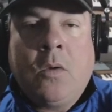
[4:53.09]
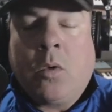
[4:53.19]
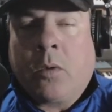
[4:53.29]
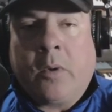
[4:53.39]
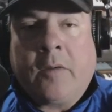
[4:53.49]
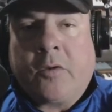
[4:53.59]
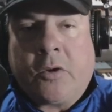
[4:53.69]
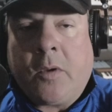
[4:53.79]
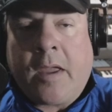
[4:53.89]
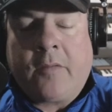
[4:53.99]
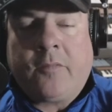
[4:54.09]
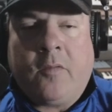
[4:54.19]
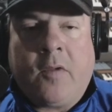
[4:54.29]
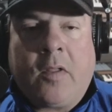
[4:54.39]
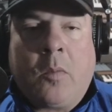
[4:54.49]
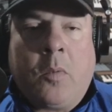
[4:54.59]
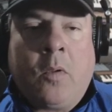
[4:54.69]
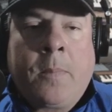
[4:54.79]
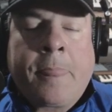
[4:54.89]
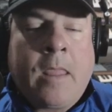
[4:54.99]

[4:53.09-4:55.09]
or whatever you have available.